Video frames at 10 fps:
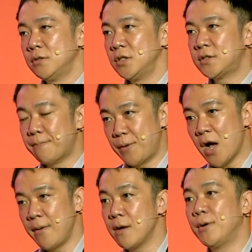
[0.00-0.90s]
it's
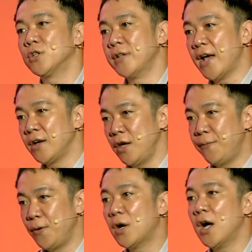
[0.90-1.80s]
becoming a bottleneck. If
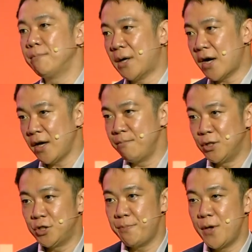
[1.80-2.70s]
you can't buy
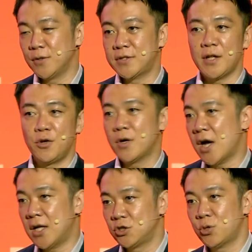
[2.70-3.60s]
GPUs, then you
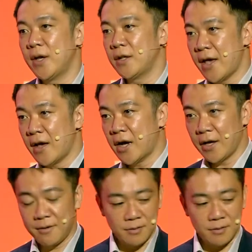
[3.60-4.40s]
can't train AI.